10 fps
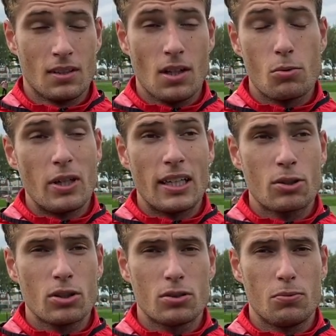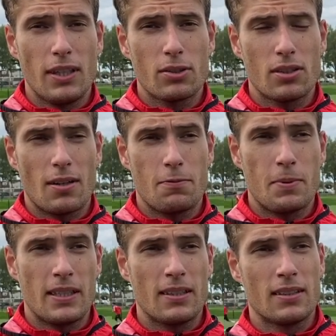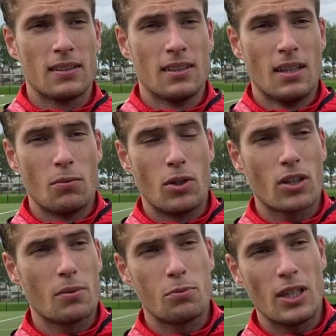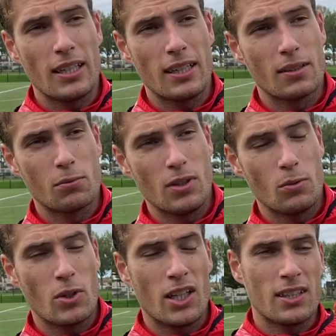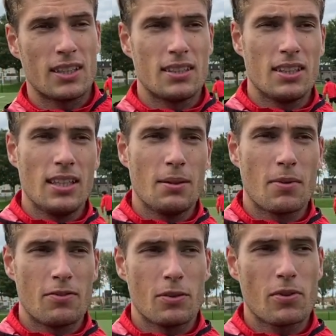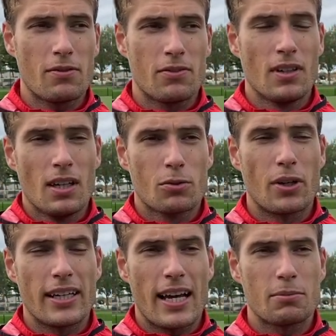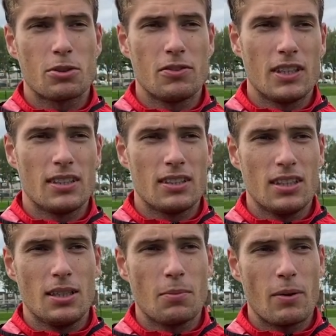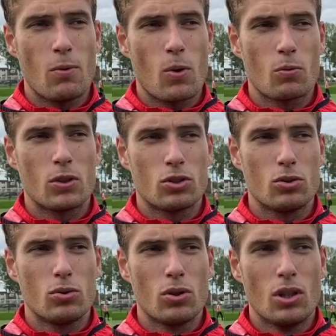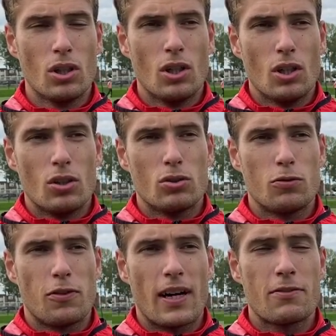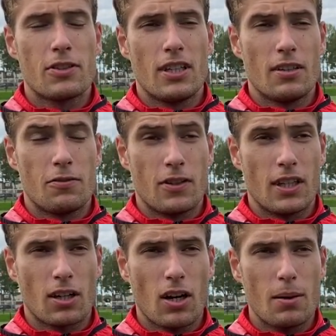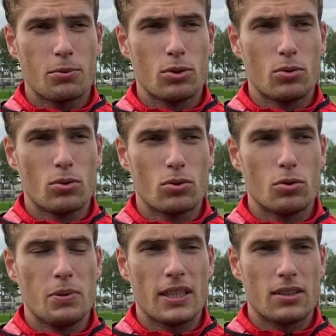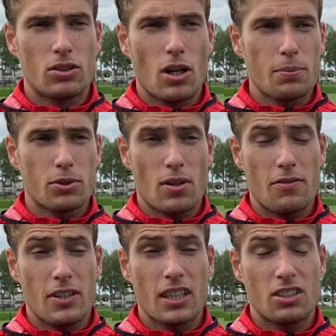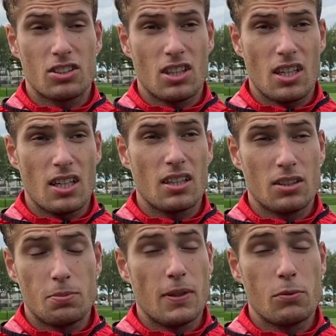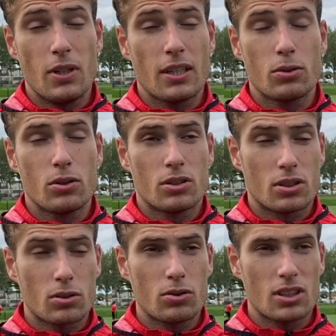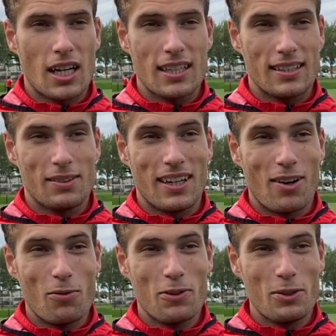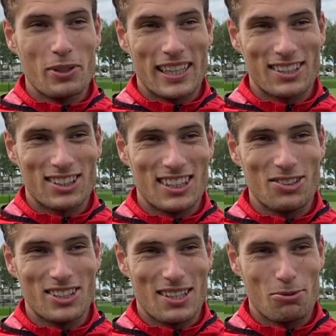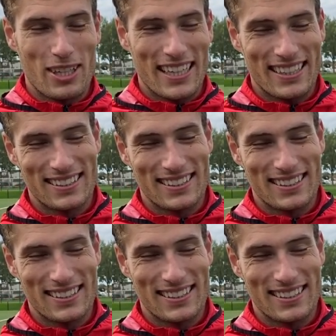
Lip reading: No, really good. I've been welcomed really, really well in the team. I think we have great atmosphere in the team. Everyone wants to fight for the club to be at the top. So I think it's been really good start, and hopefully we can continue the same way.